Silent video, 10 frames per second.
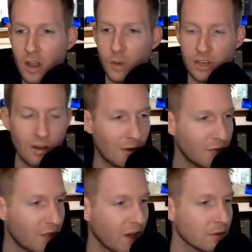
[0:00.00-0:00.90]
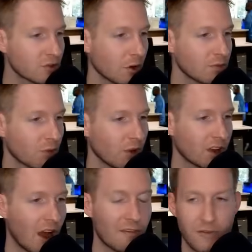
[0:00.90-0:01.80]
We do have a few thunderstorms
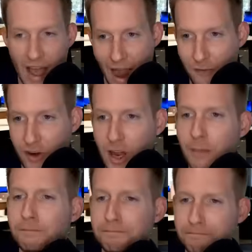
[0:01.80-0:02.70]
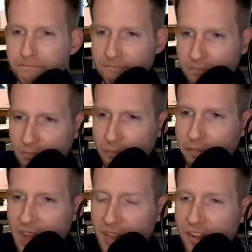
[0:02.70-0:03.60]
rolling off of Africa.
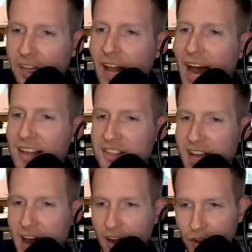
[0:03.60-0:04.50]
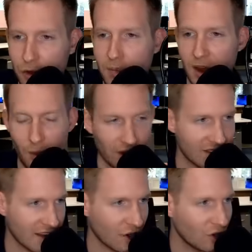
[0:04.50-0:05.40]
The last kind of loop here, I'm going to
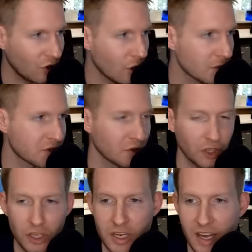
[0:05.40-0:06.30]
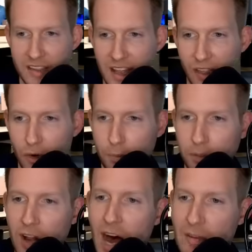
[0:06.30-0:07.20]
take a closer look at that little
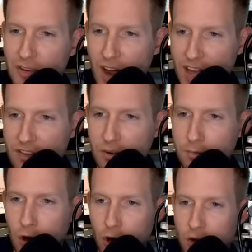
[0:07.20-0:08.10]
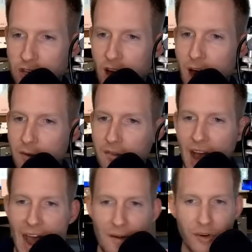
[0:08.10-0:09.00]
blob trying to emerge off of
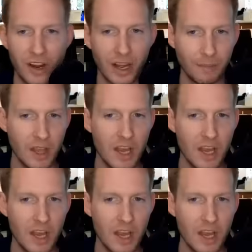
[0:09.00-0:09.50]
Africa.